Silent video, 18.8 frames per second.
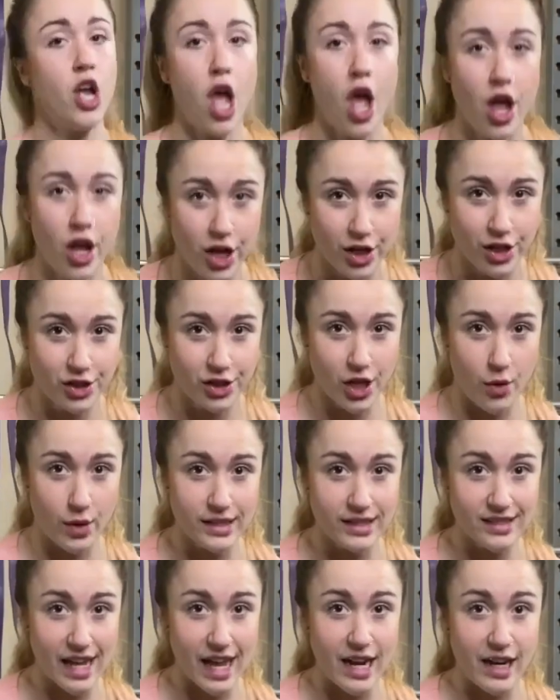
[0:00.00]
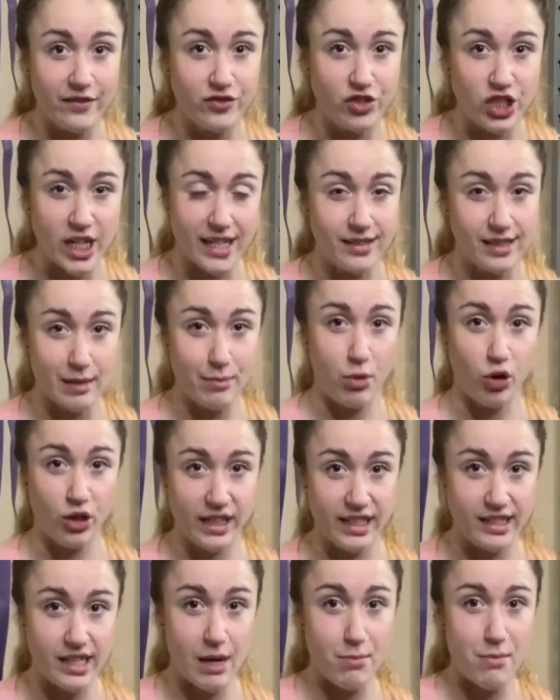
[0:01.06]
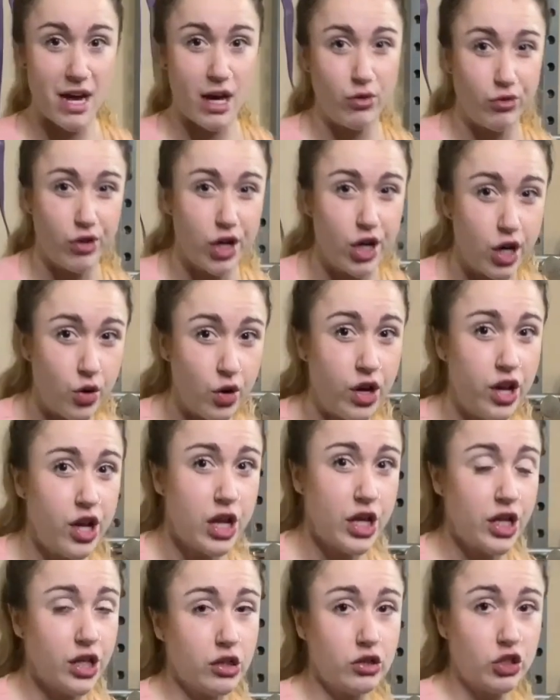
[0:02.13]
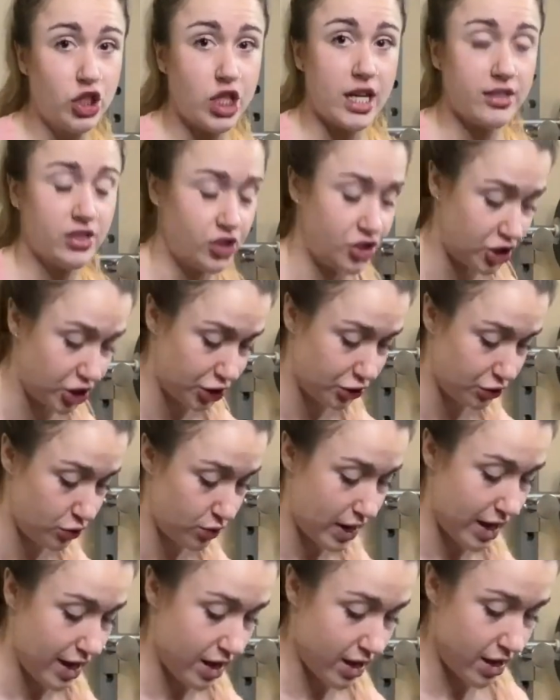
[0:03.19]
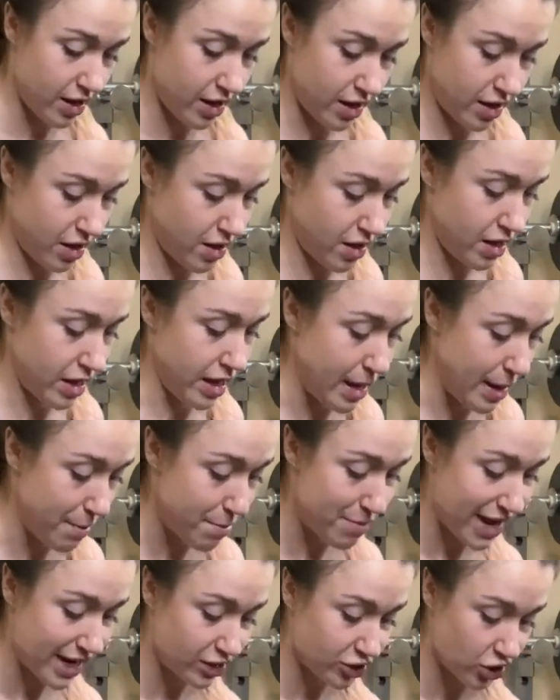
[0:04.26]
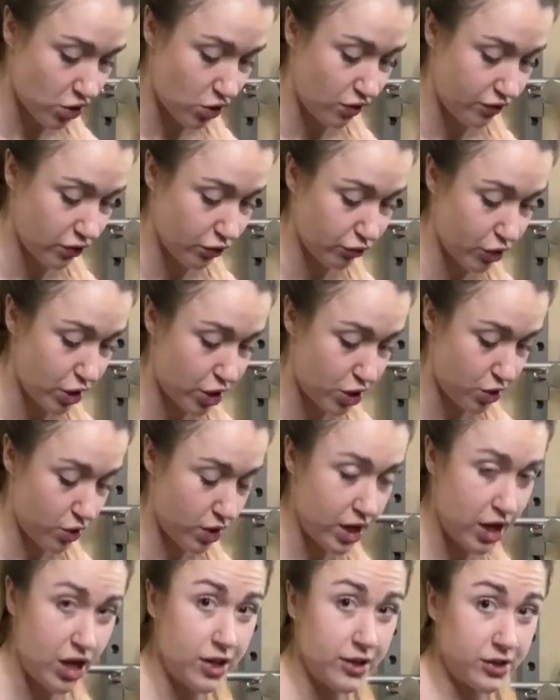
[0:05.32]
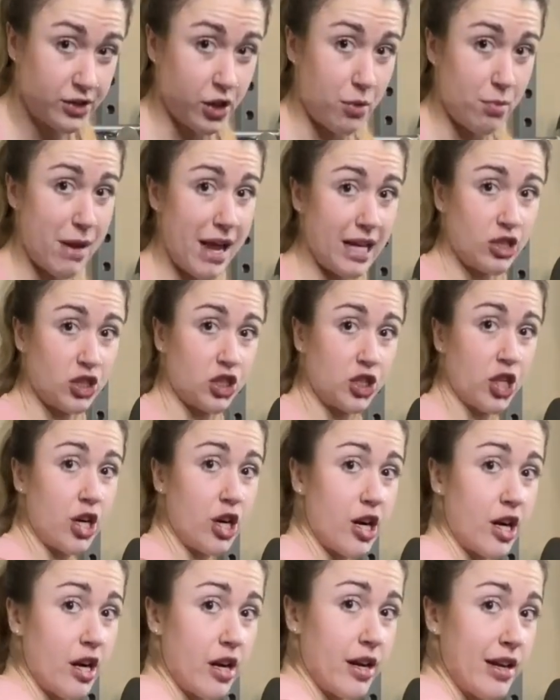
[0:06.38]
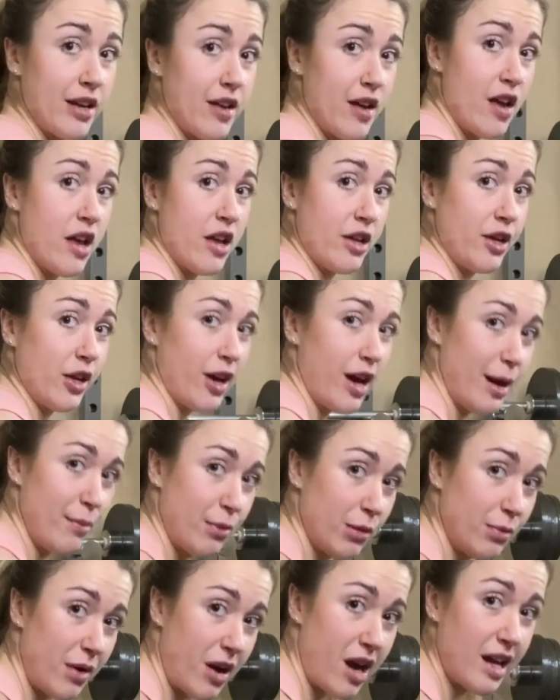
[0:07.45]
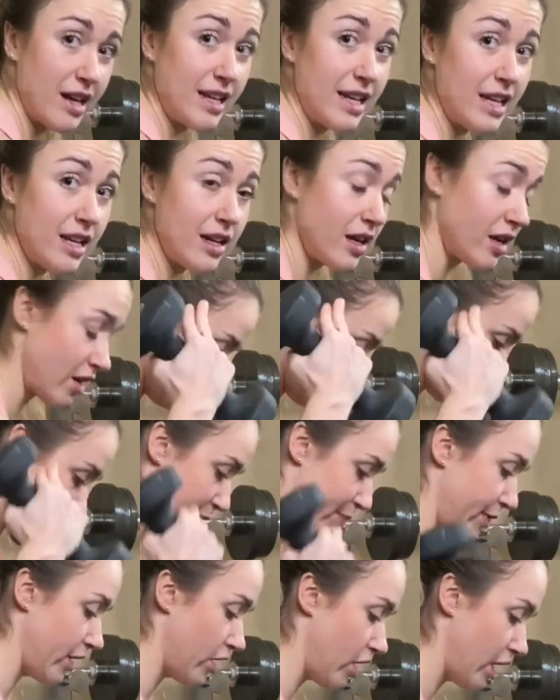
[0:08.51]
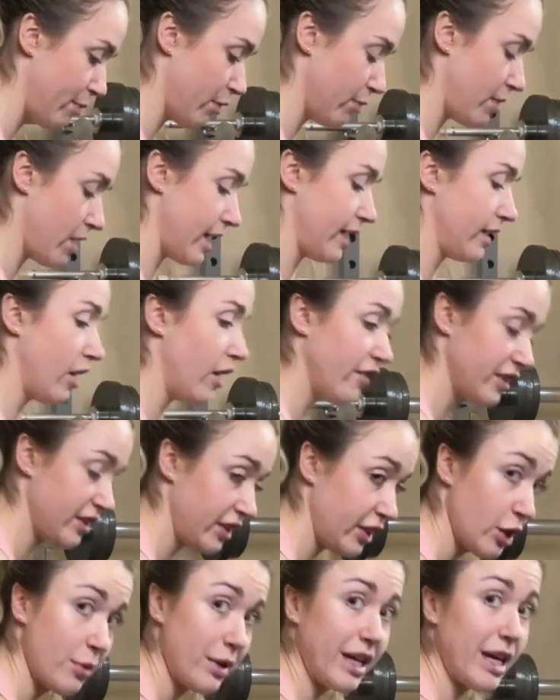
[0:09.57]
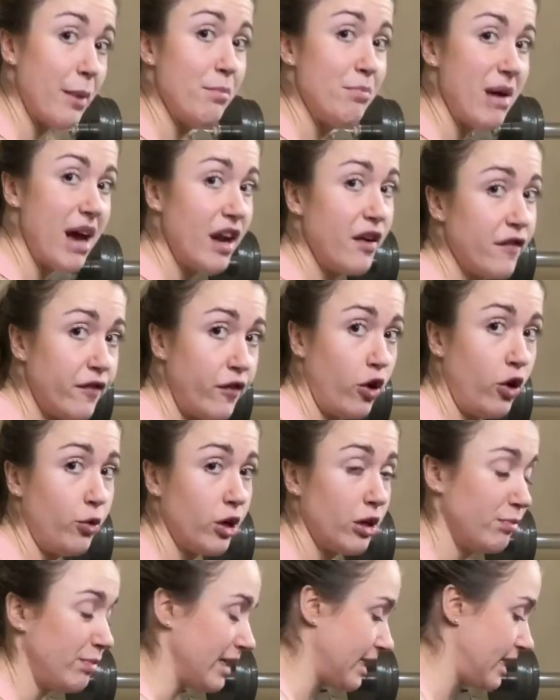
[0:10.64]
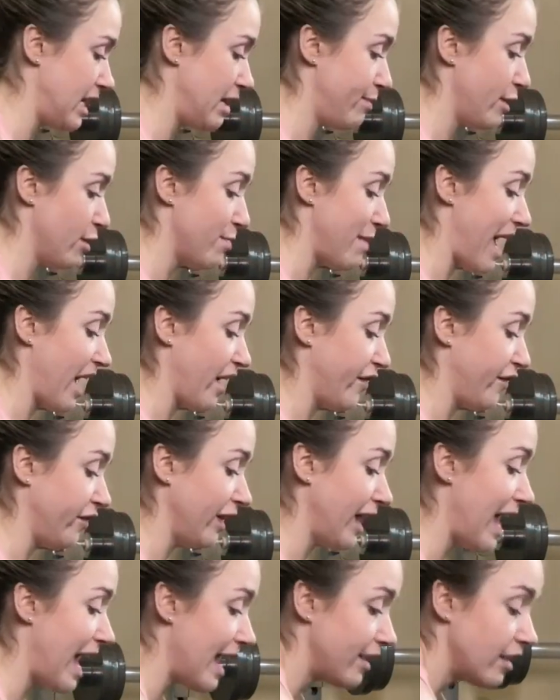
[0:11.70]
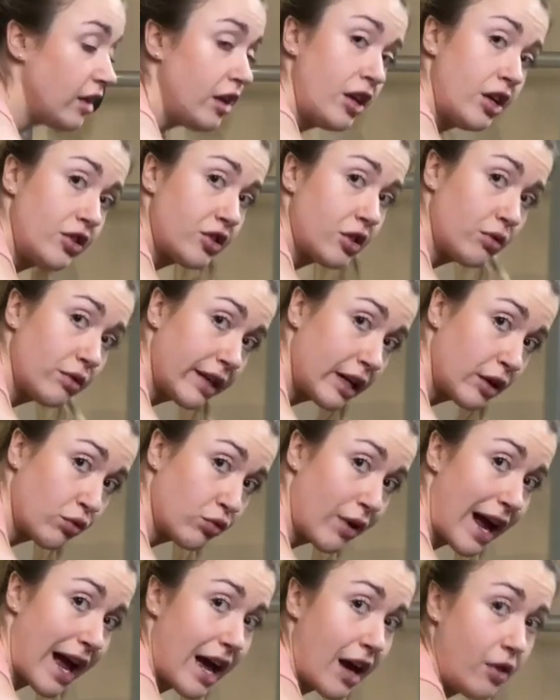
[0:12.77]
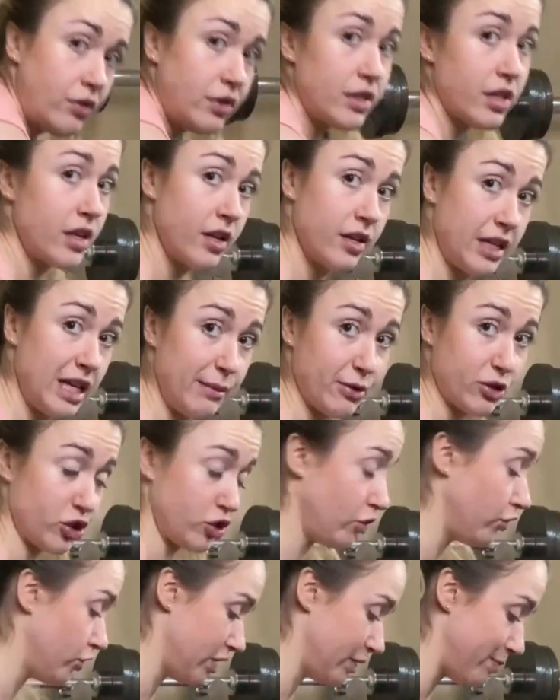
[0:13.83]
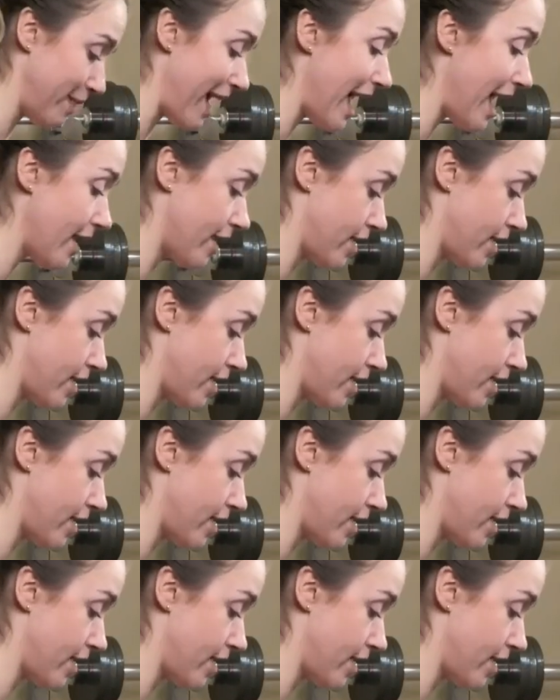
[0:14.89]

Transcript: So instead of chest supported dumbbell row, you'll just do bent over row. So make sure your upper body, keep your upper body, obviously you're gonna bend forward, but keep your back flat. Don't let it round, keep your shoulders back,